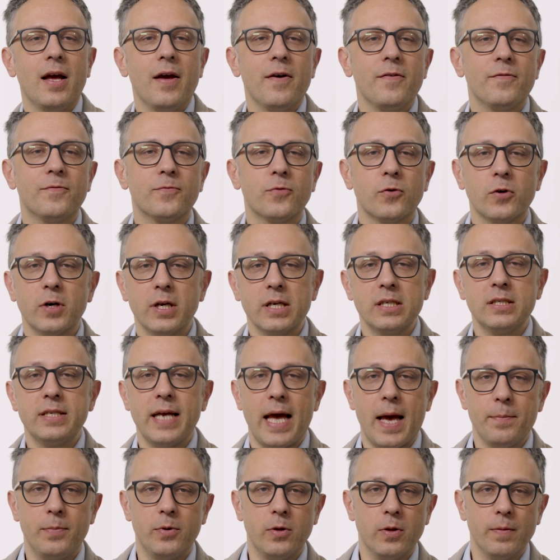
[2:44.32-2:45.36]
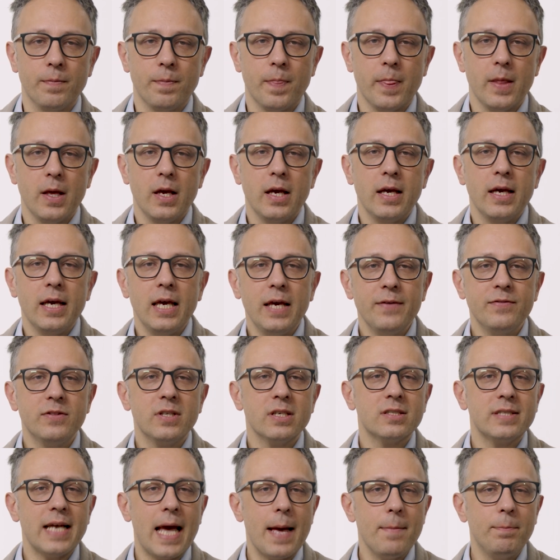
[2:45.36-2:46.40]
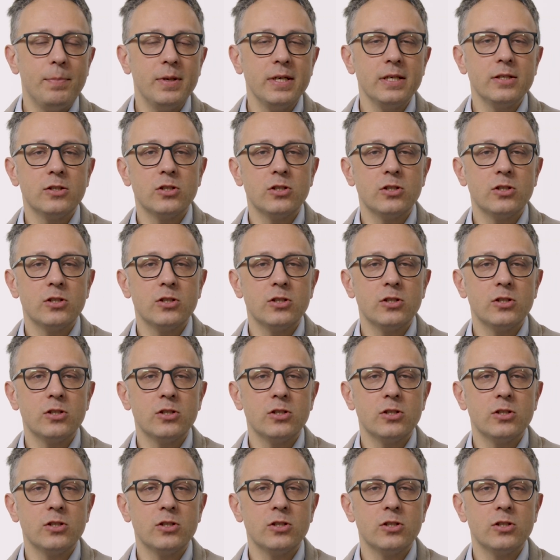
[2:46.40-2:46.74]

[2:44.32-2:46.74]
For example, if the sampling